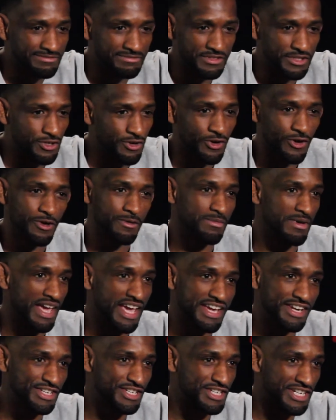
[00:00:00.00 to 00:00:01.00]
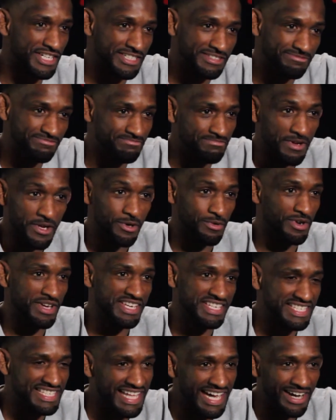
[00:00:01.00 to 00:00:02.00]
Europe, Asia, Middle
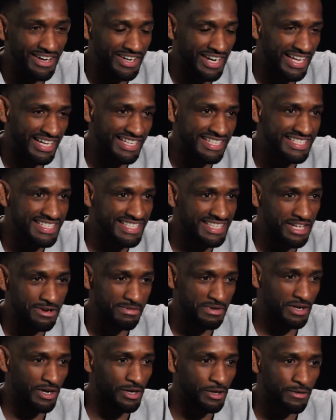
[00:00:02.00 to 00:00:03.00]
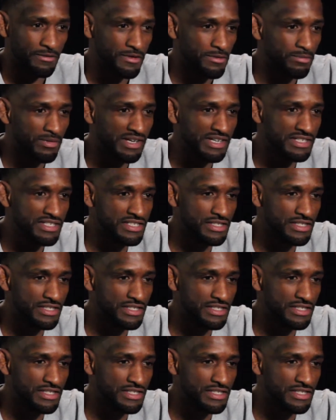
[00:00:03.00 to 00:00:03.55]
East now, like, it's literally all over the place.